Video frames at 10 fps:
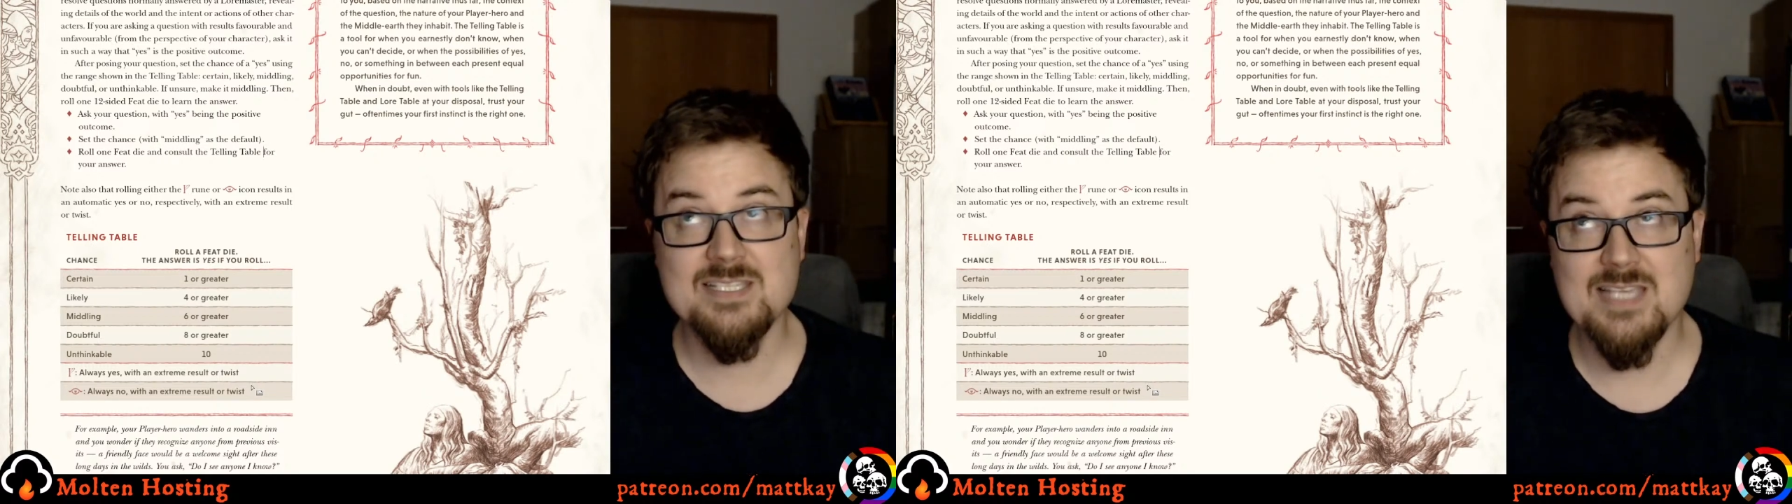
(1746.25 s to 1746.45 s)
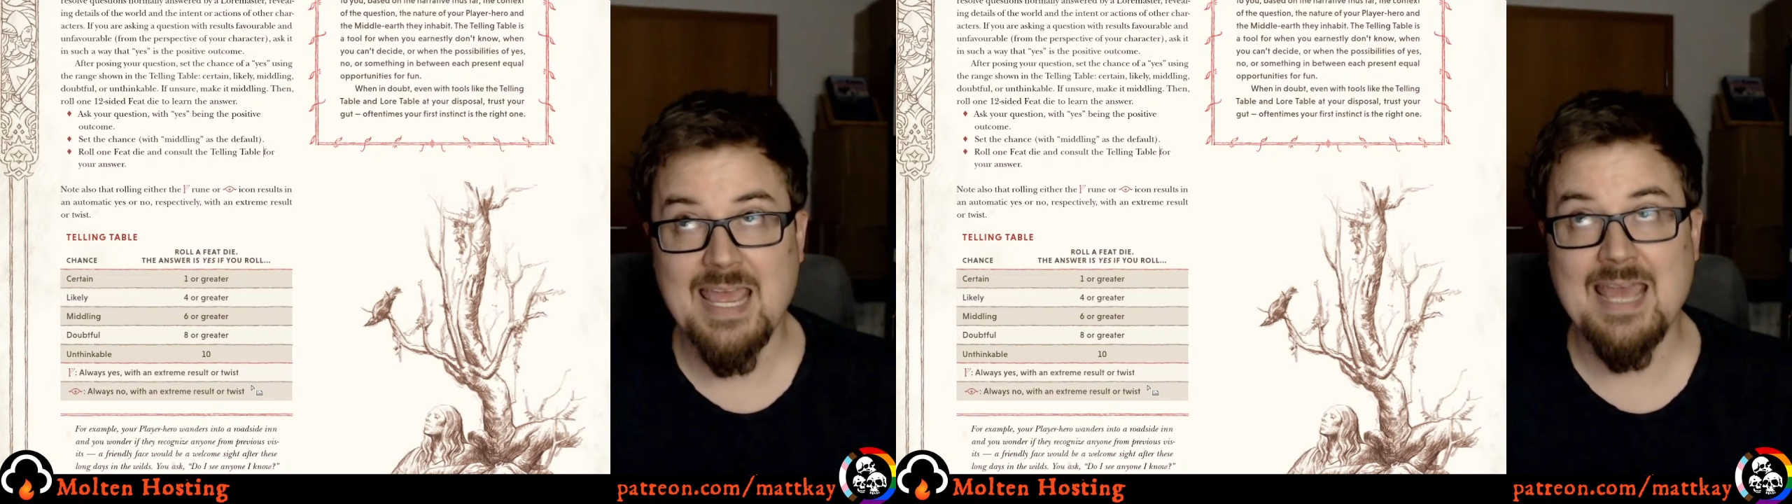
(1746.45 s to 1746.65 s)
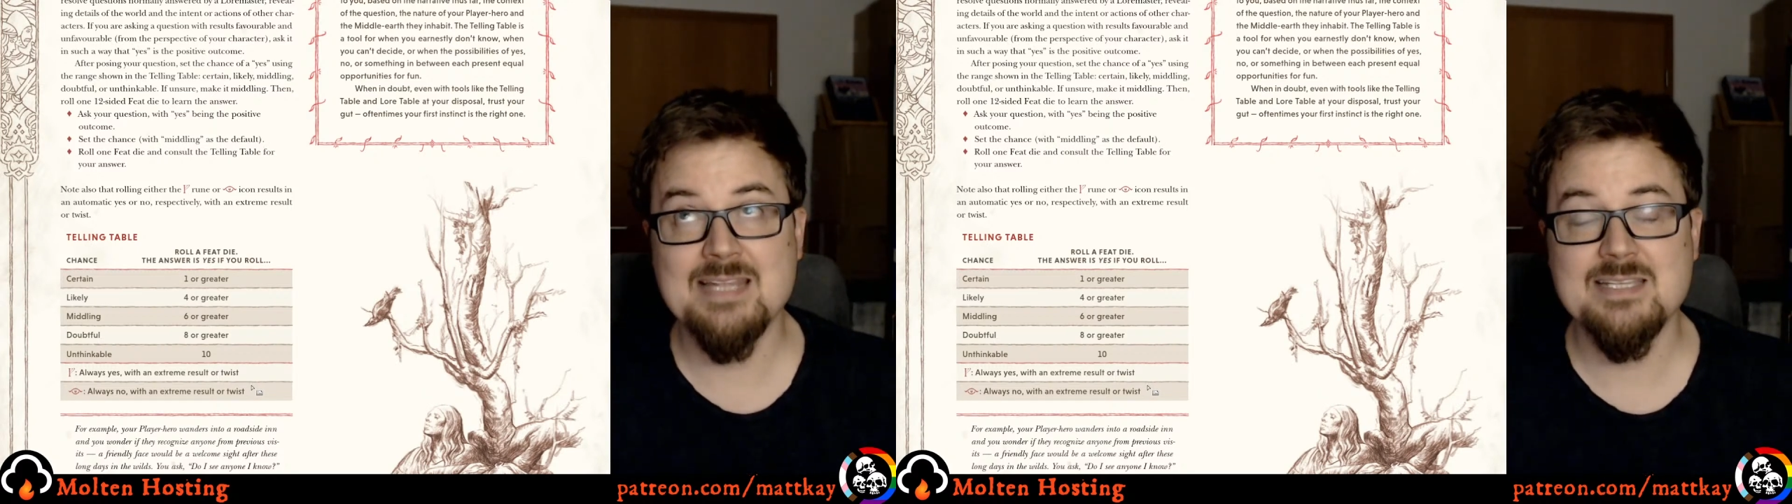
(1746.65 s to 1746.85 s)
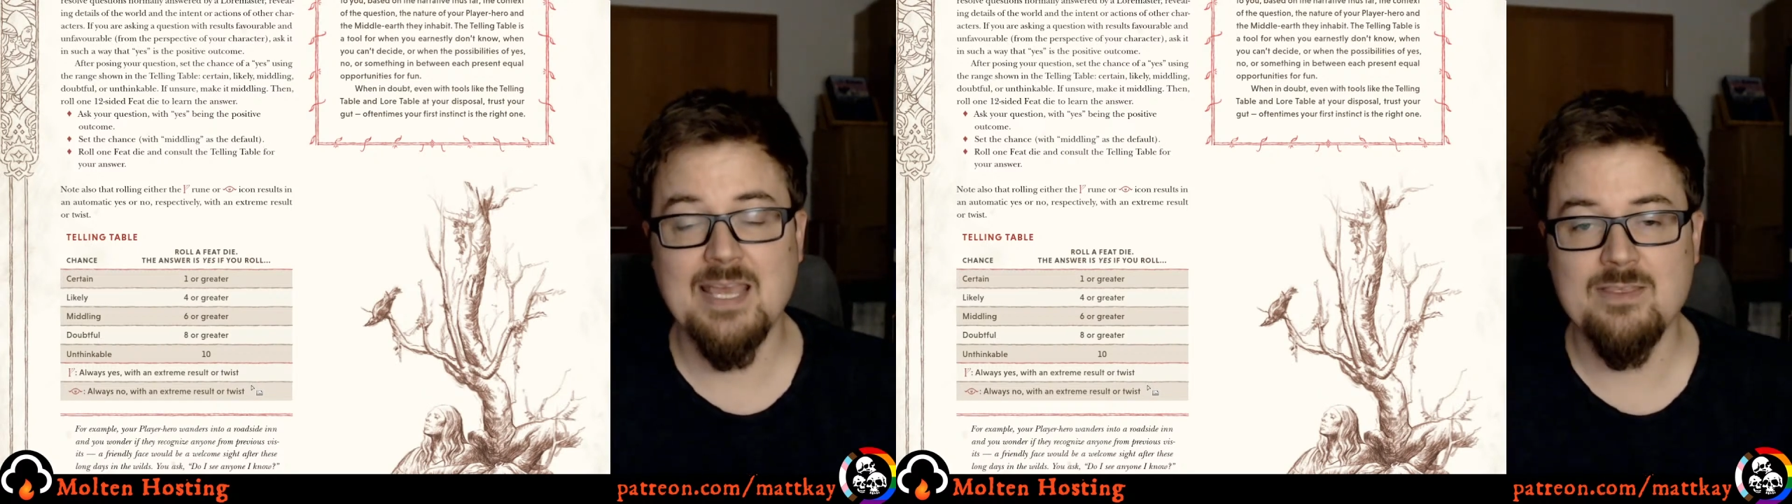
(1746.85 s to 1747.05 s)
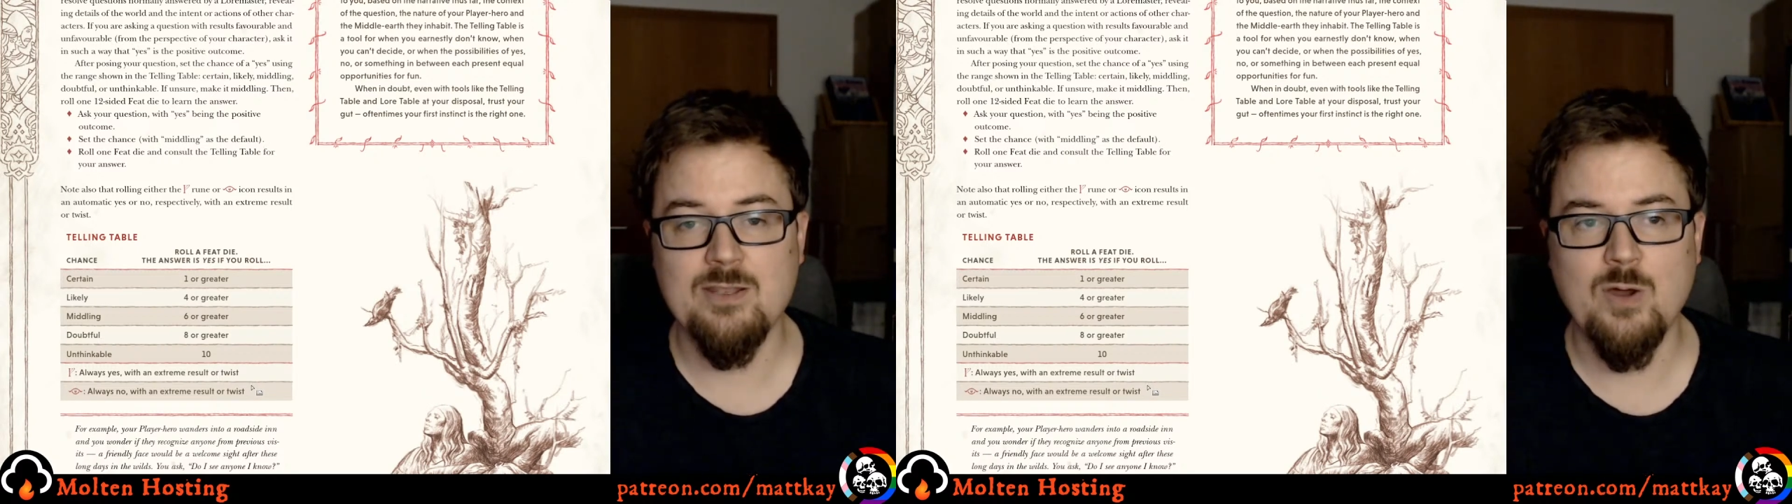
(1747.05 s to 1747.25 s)
and
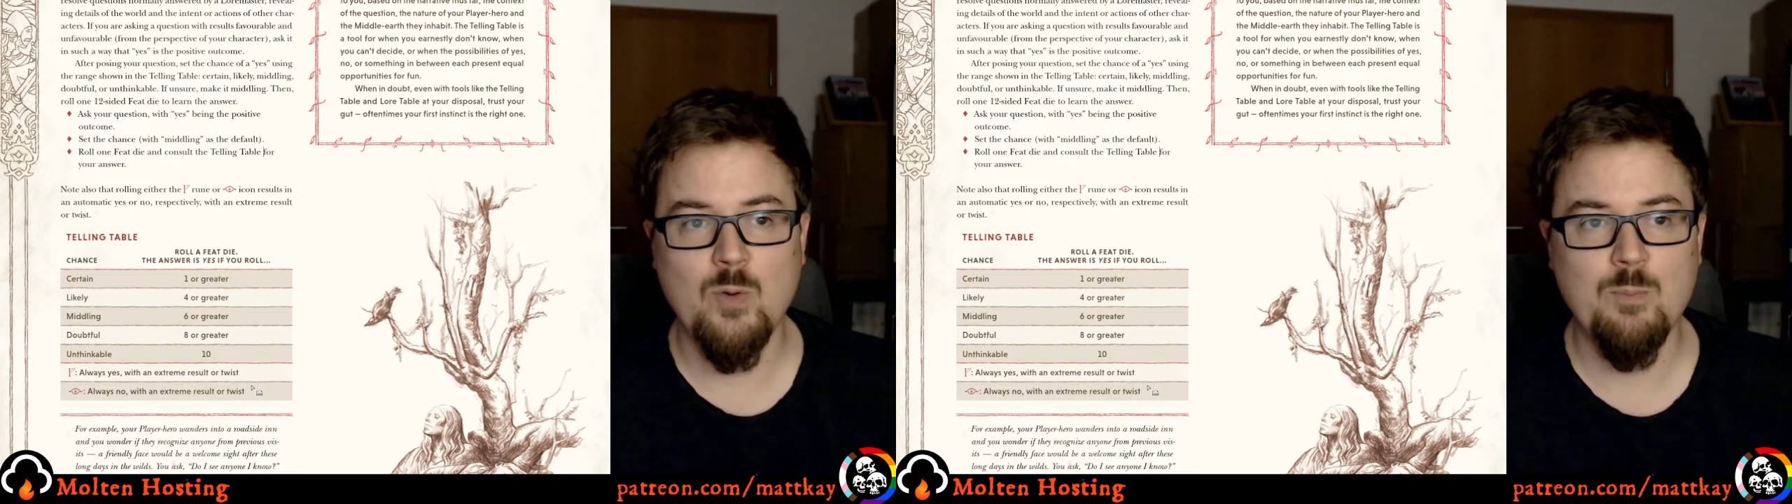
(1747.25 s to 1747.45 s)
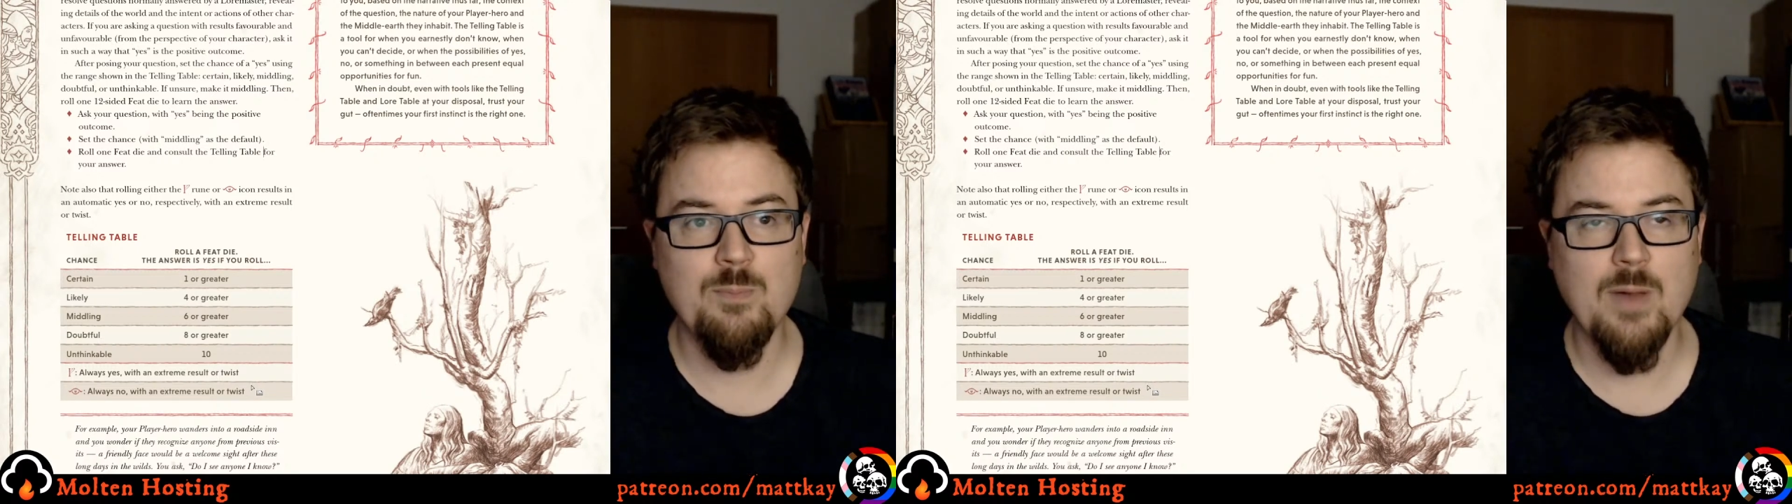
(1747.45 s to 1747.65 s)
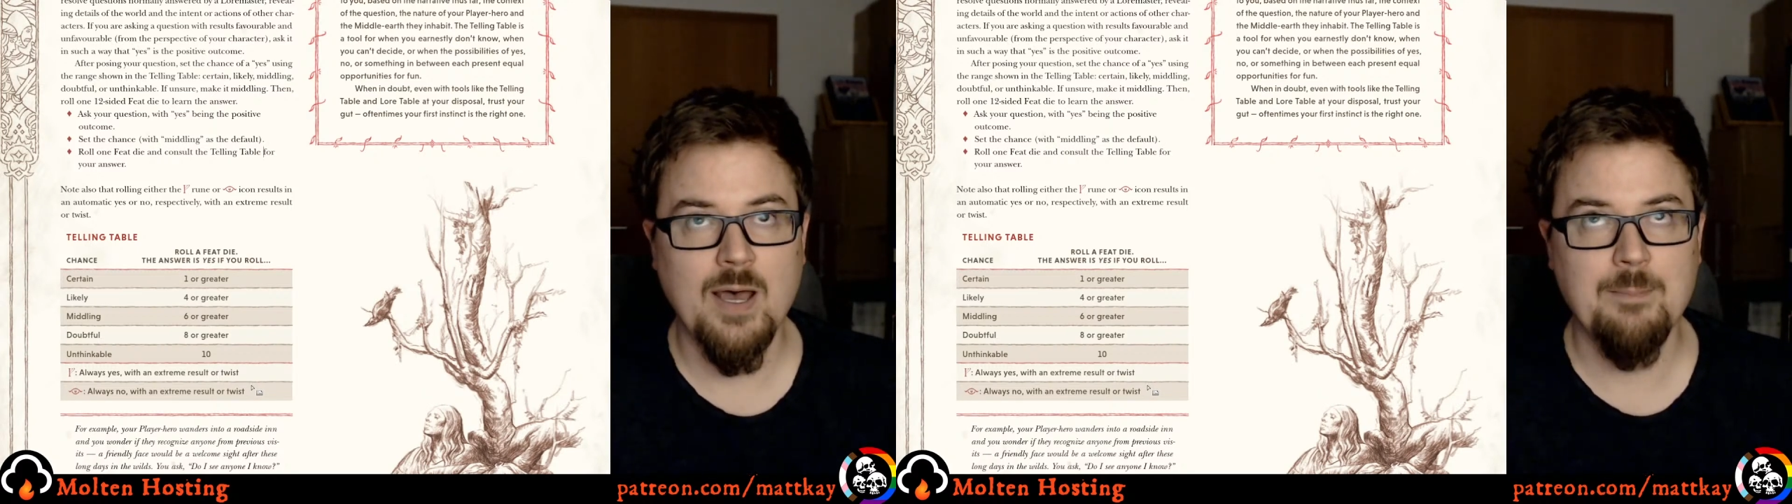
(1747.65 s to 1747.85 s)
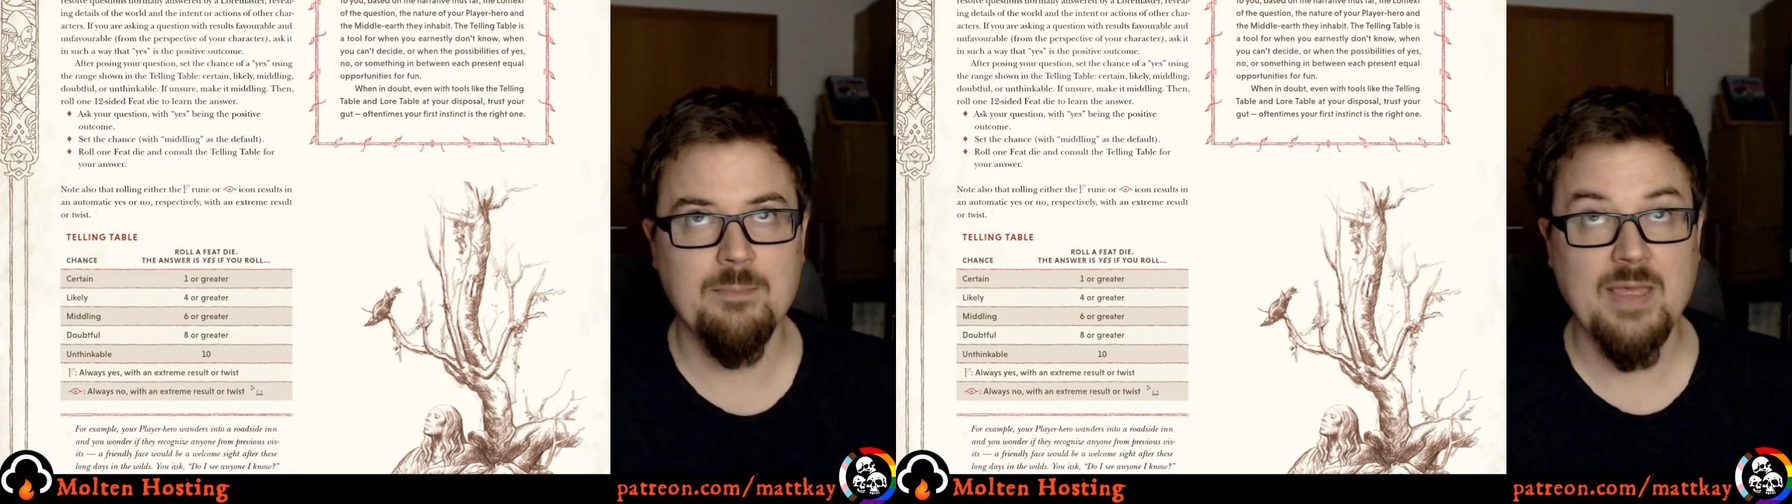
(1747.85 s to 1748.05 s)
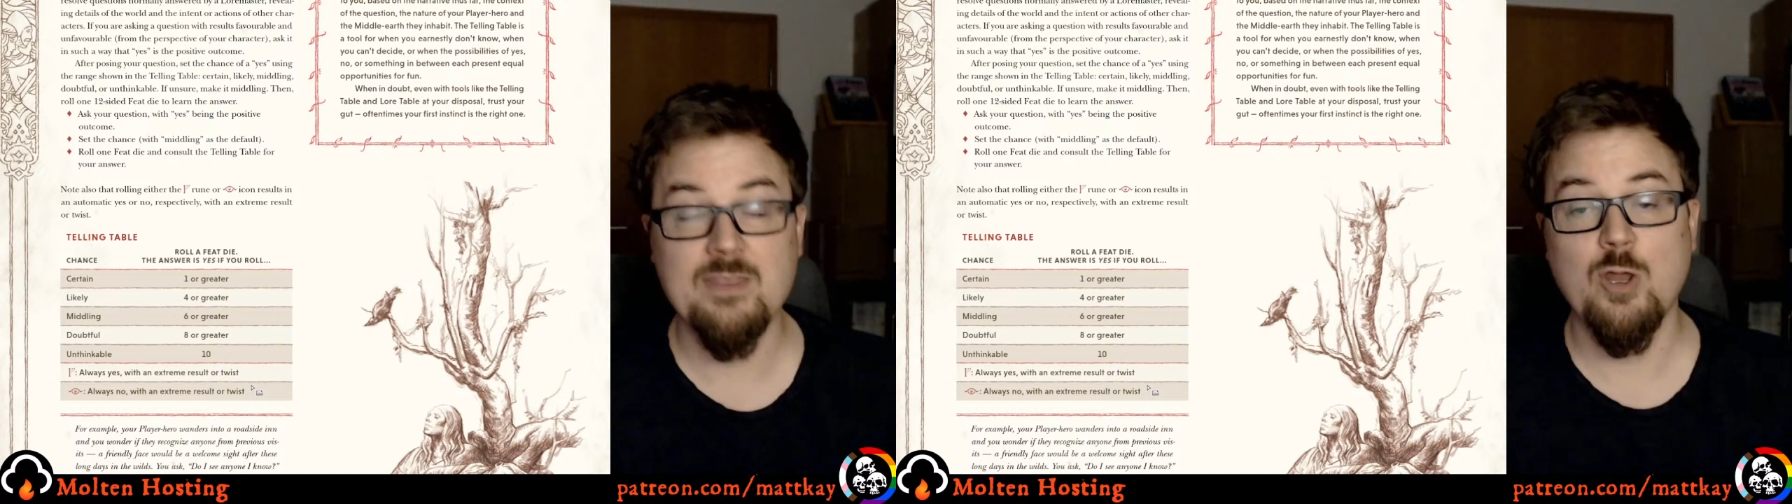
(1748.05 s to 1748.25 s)
the
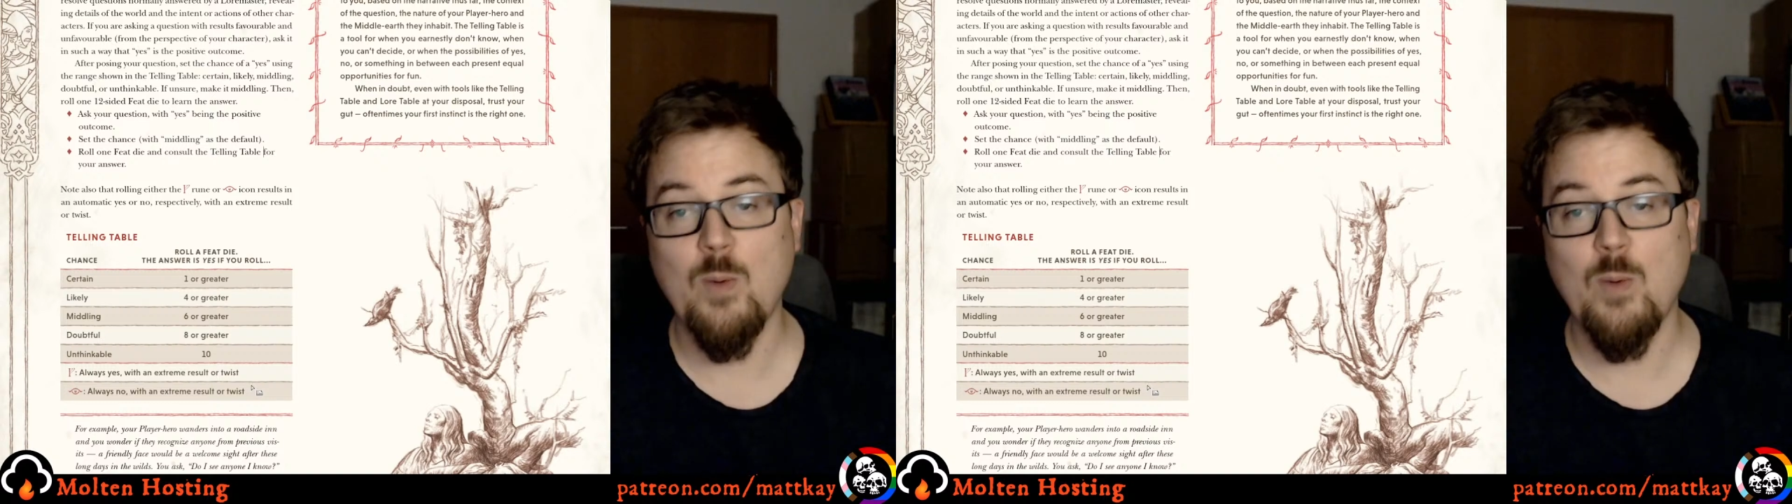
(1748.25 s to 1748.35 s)
no